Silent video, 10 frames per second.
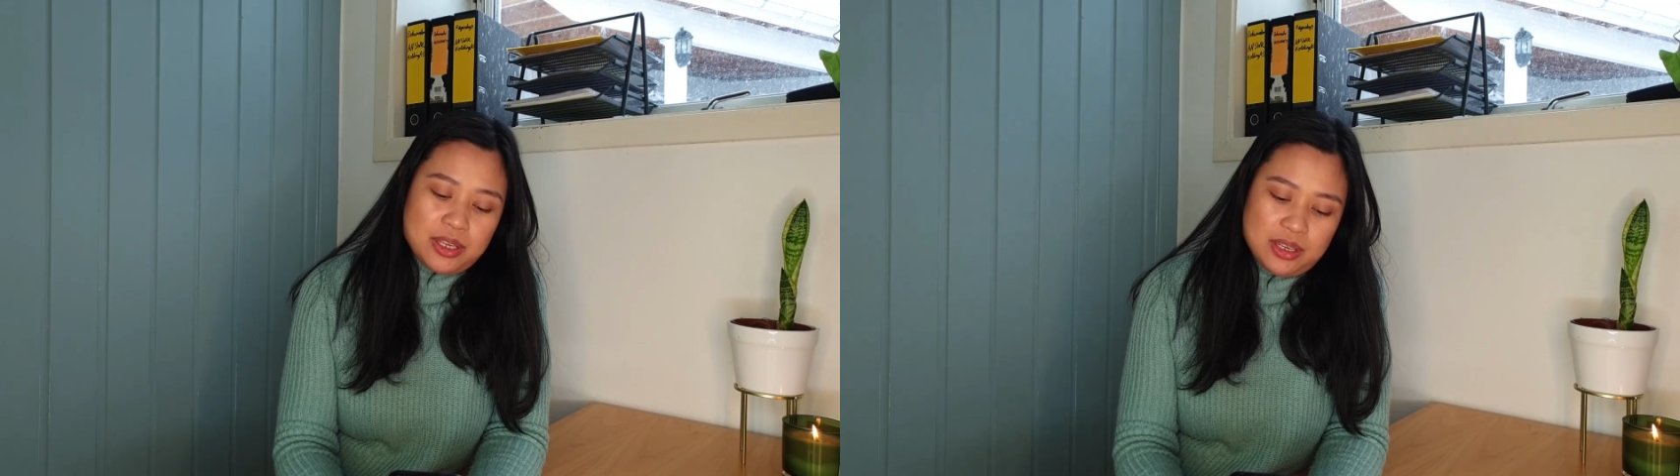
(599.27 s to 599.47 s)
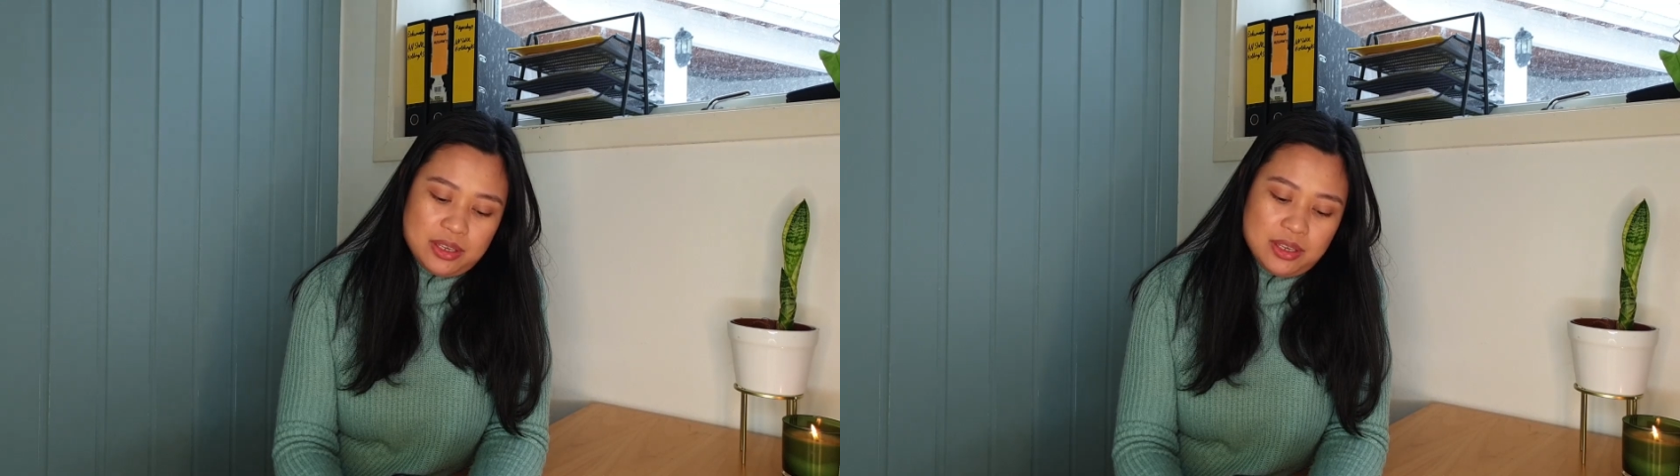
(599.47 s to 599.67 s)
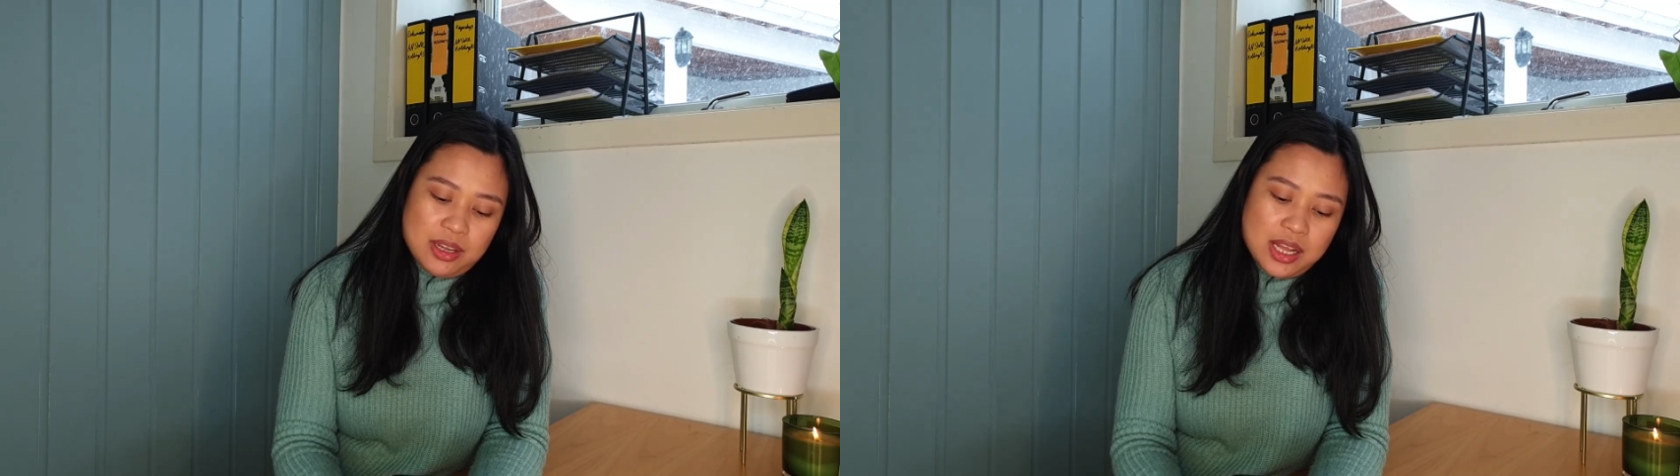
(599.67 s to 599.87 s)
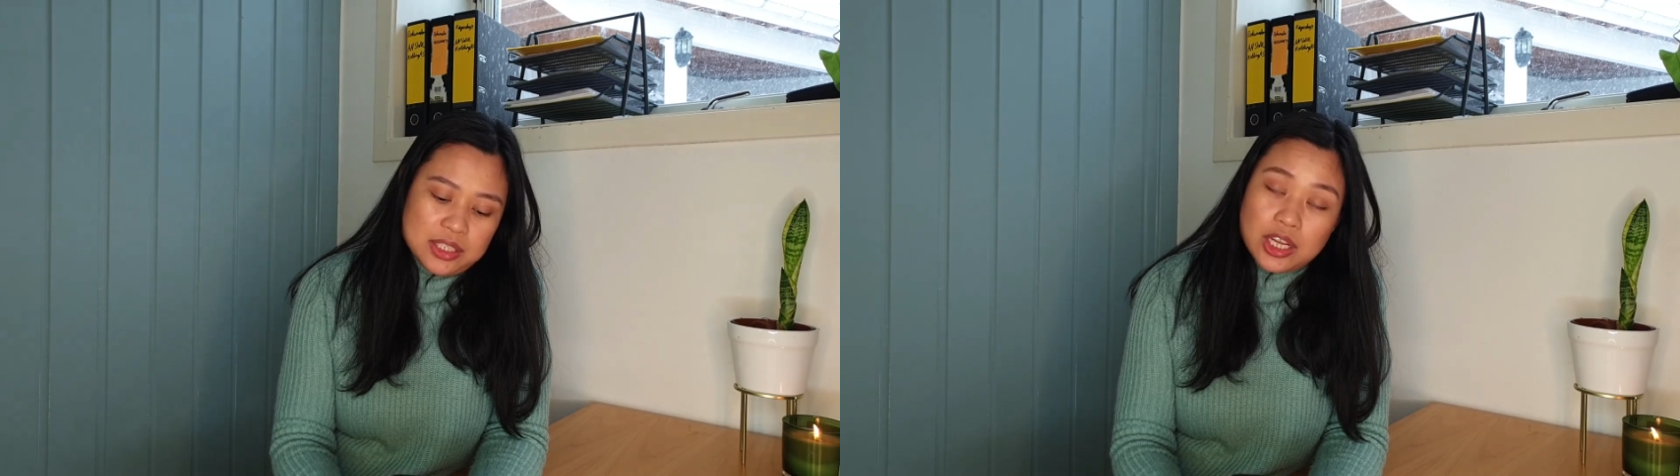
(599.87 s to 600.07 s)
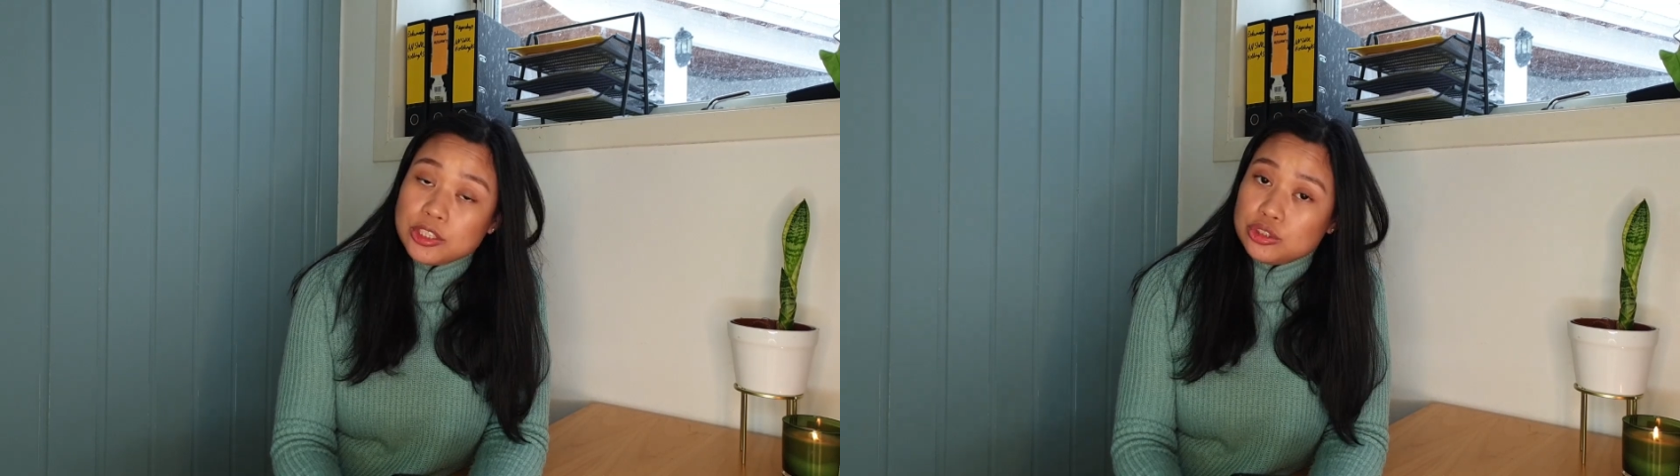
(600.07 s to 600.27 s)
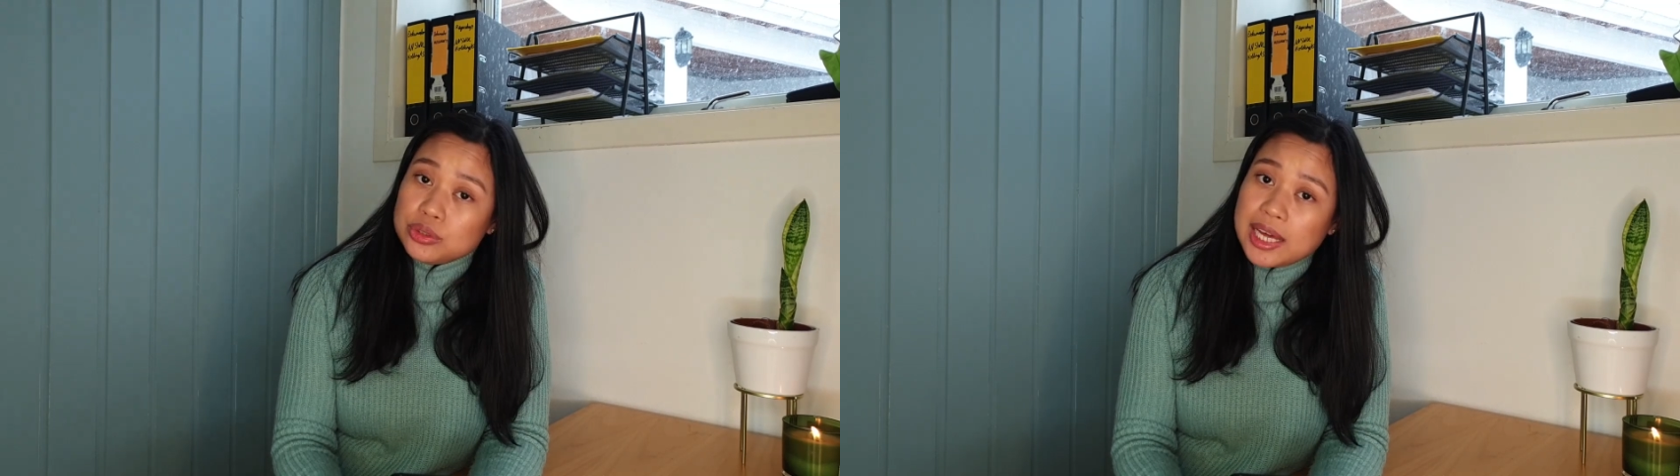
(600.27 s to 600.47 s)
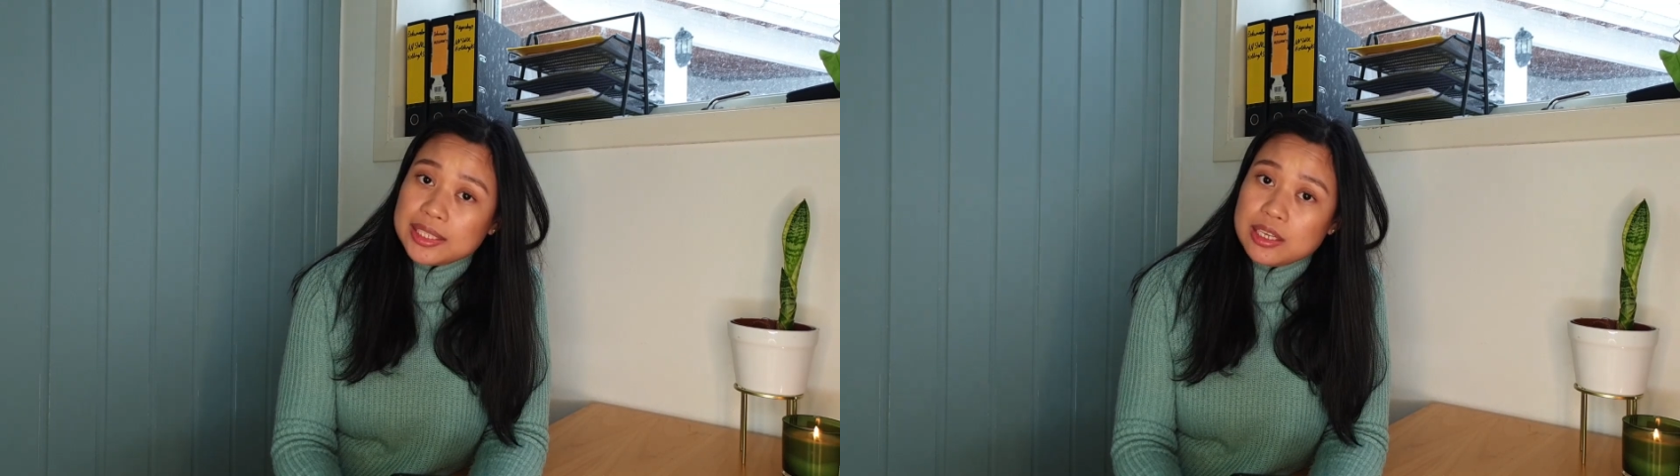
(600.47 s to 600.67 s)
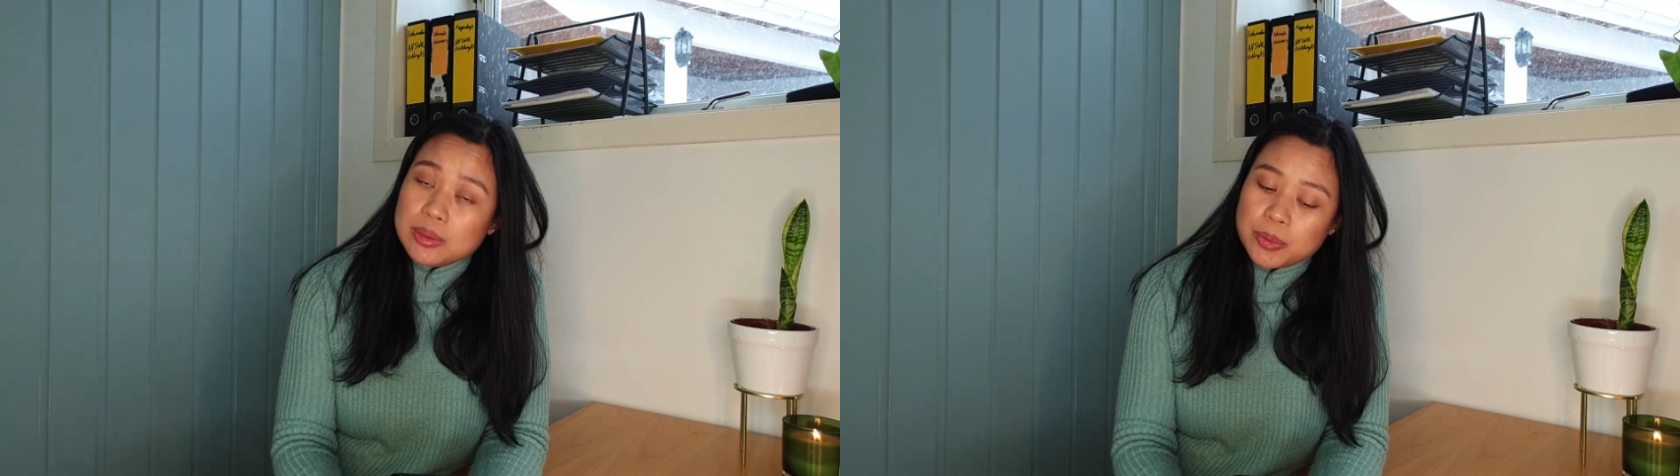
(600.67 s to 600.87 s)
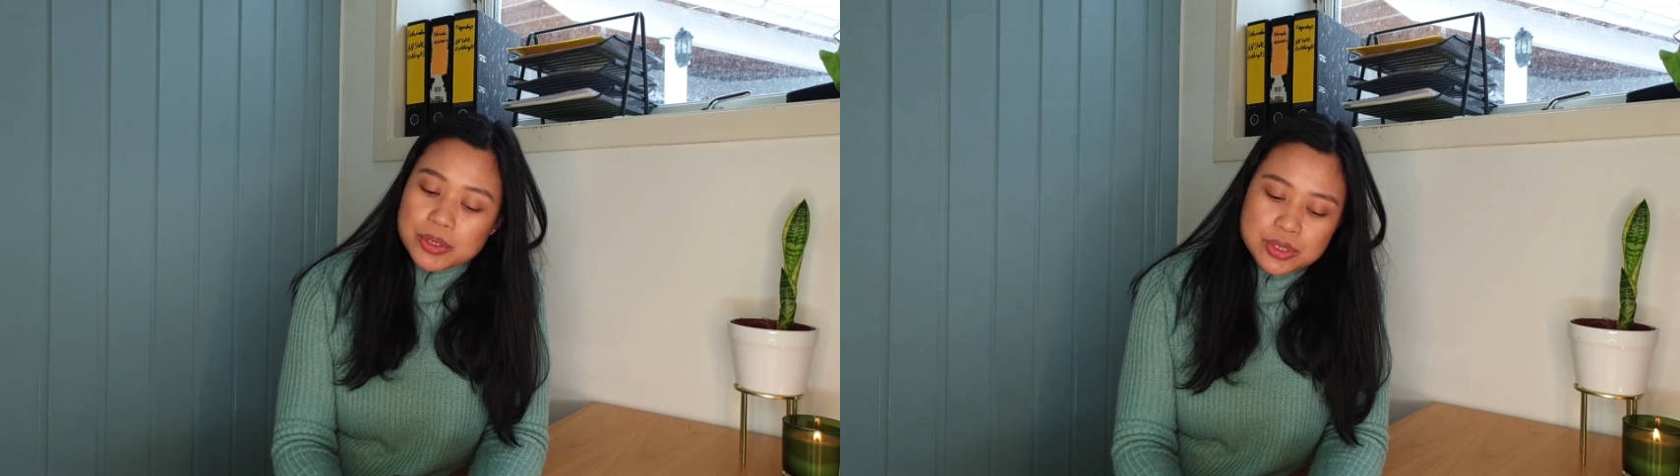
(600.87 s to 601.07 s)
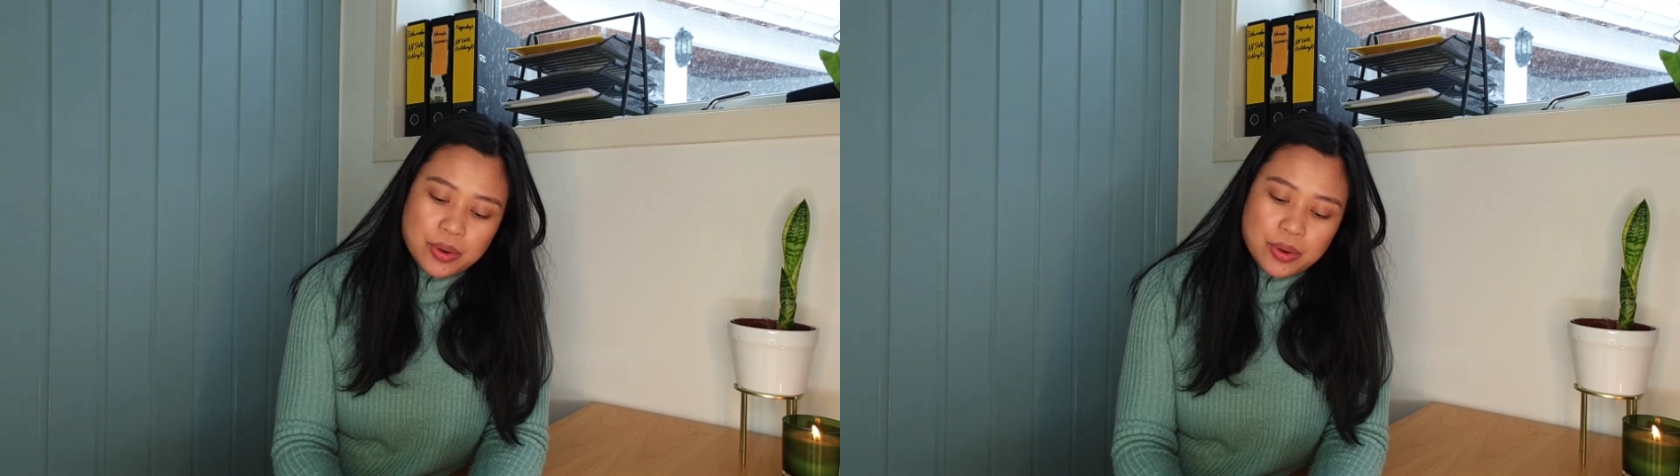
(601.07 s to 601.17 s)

gonna not do that anymore.